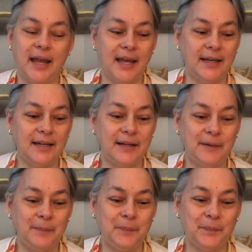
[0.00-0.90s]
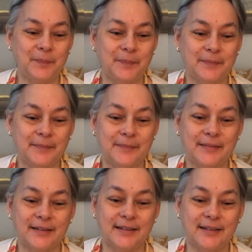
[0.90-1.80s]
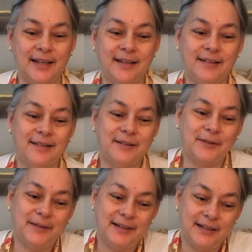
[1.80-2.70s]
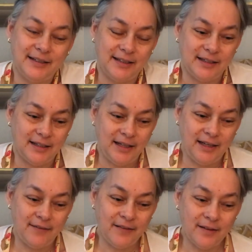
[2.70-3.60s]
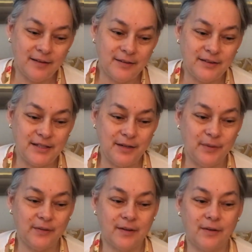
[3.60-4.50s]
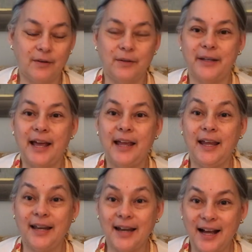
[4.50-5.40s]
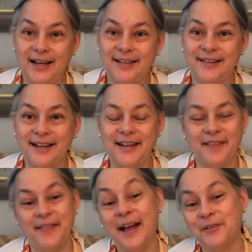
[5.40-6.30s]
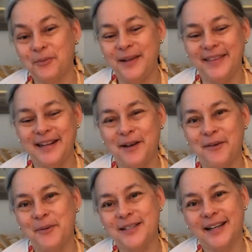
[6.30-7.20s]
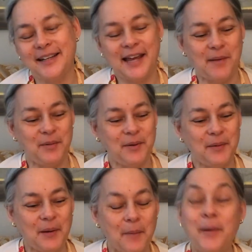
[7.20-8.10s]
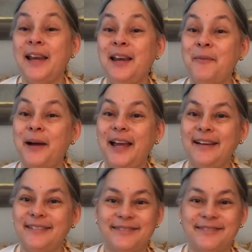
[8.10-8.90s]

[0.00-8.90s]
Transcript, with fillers: and um, and so even though she was cold, in hindsight, that's one that I wish I'd kept. But anyway,